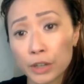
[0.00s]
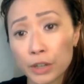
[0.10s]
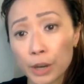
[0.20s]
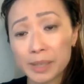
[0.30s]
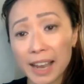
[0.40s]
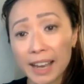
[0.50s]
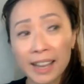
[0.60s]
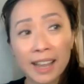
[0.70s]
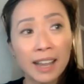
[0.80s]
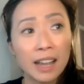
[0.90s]
you know i'm saying
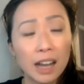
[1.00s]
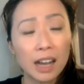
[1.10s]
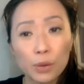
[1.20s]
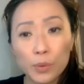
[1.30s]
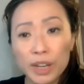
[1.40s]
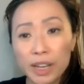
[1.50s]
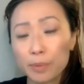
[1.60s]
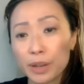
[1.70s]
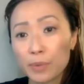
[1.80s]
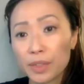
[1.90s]
uh, we
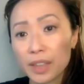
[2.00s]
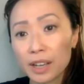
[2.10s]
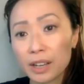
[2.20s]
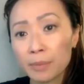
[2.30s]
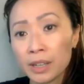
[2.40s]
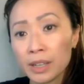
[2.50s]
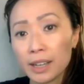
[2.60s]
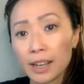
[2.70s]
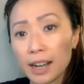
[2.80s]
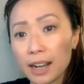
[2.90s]
compete with them
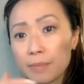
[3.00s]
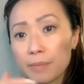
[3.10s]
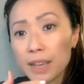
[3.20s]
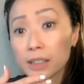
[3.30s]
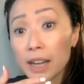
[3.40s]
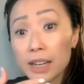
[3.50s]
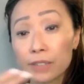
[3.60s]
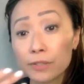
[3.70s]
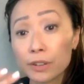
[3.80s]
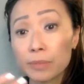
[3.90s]
um, in a lot of
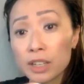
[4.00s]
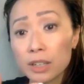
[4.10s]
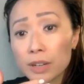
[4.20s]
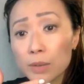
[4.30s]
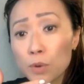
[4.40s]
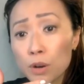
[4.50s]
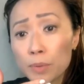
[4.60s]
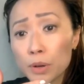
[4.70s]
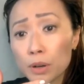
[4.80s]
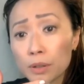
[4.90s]
different machinery
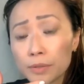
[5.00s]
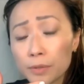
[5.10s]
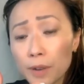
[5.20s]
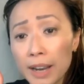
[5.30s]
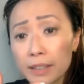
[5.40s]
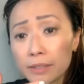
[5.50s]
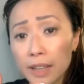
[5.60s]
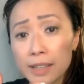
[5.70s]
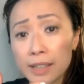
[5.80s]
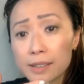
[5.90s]
whirlpool right
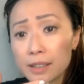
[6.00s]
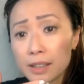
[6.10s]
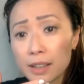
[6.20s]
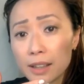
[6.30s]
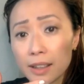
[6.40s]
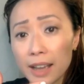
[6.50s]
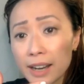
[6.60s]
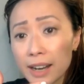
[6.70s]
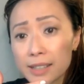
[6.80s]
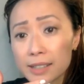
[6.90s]
that's that
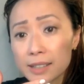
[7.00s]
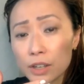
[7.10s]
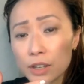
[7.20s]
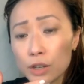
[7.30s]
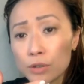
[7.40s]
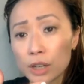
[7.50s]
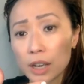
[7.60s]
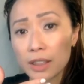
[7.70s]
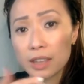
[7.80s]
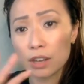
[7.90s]
has a huge uh,
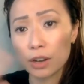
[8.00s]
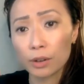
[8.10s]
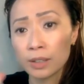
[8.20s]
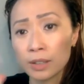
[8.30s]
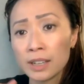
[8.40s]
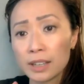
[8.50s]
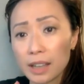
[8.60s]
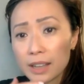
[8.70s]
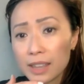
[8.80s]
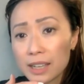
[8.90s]
you know
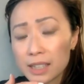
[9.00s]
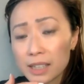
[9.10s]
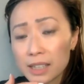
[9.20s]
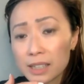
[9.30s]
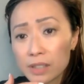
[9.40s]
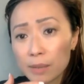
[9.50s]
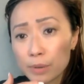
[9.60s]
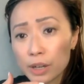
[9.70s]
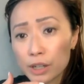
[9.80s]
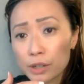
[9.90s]
it does have some
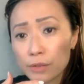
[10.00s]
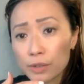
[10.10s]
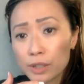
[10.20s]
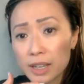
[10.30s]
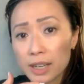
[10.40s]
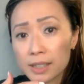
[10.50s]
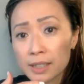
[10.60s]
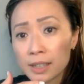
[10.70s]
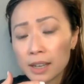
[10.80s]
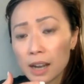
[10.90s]
production overseas
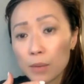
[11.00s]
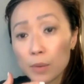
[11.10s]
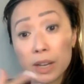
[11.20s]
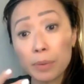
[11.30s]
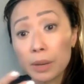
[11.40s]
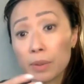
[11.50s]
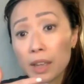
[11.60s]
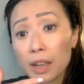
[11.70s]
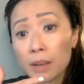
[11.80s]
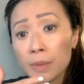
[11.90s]
uh, we compete with
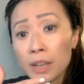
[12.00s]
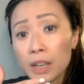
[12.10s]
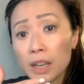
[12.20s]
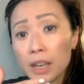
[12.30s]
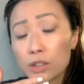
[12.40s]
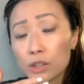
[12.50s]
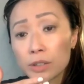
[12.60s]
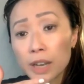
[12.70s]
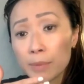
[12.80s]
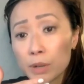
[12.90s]
them in
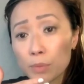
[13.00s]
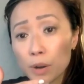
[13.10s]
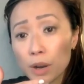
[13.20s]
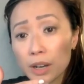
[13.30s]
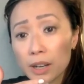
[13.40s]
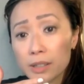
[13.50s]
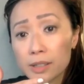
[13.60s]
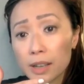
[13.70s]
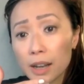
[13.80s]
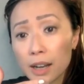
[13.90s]
certain chemical
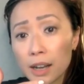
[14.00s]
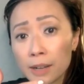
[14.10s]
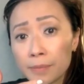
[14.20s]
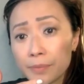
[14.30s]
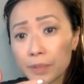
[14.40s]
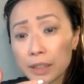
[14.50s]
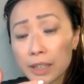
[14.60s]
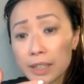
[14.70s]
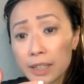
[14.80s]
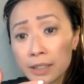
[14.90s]
products. Um,
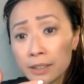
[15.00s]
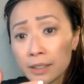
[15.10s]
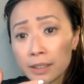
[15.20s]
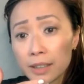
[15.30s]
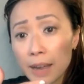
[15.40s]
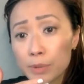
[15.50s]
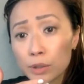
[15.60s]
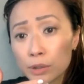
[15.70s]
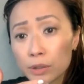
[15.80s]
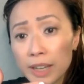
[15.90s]
Linde
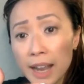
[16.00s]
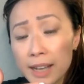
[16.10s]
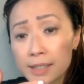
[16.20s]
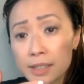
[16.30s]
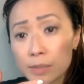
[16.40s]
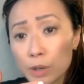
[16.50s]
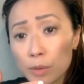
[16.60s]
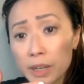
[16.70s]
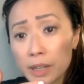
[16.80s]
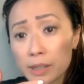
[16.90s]
absolutely has some
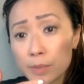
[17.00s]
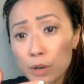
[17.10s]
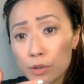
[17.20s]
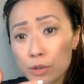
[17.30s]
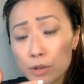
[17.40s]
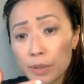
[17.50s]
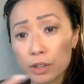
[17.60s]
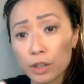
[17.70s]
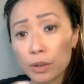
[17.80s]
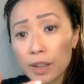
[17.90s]
European exposure, but
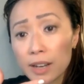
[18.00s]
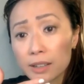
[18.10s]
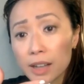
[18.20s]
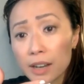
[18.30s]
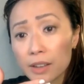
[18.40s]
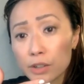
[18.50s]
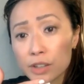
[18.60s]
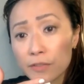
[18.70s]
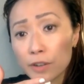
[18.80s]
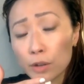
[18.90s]
you know they got a lot of their
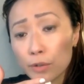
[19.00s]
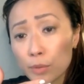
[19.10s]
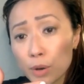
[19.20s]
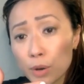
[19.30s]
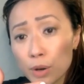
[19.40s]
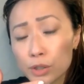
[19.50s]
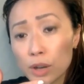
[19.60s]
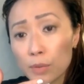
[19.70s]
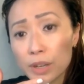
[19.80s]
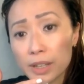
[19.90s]
stuff all over the world,
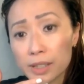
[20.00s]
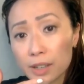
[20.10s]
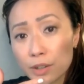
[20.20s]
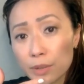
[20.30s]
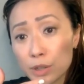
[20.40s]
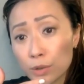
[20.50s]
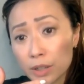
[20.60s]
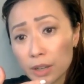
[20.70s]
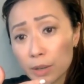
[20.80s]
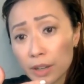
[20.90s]
so I wouldn't necessarily be
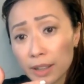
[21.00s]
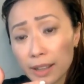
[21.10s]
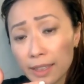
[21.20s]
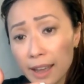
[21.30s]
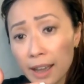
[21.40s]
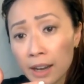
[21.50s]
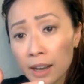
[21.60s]
shorting them or anything like that.